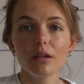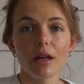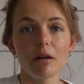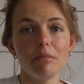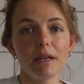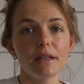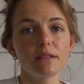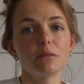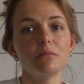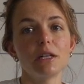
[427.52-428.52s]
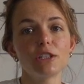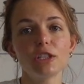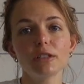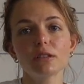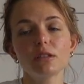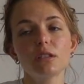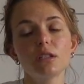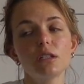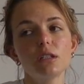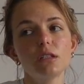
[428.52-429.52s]
Now I'm making some matcha,
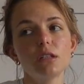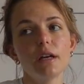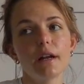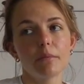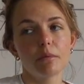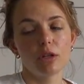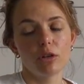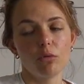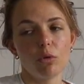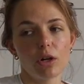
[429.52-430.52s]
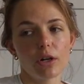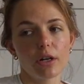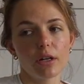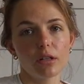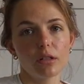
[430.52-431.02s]
and I'm gonna go work.